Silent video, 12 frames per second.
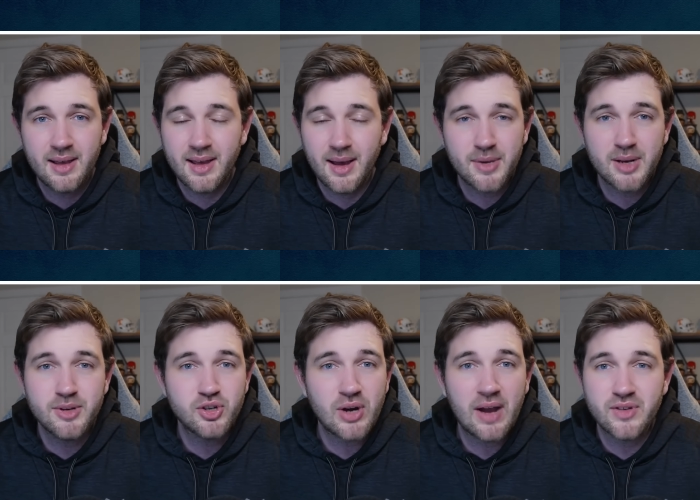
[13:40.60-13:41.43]
I'm going to
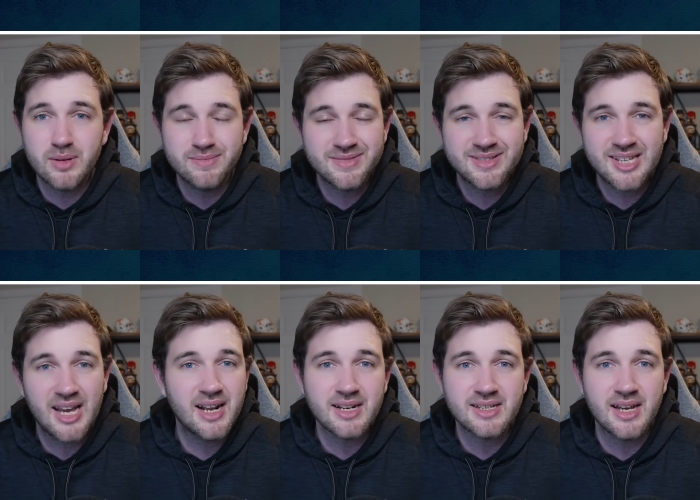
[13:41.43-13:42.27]
be drafting him
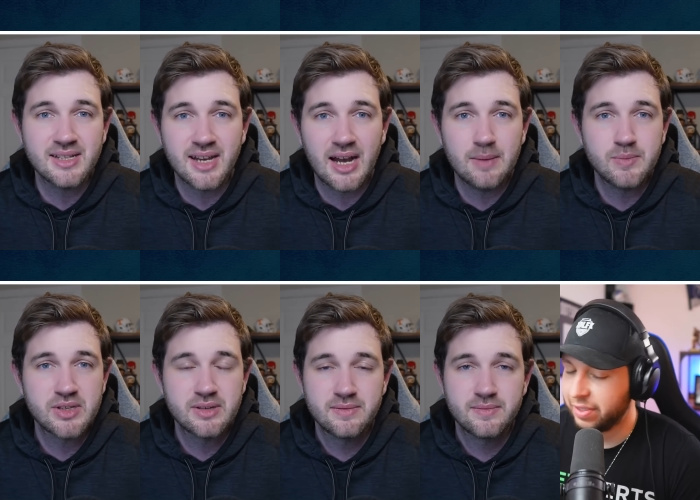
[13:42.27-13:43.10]
10 out of 10 times.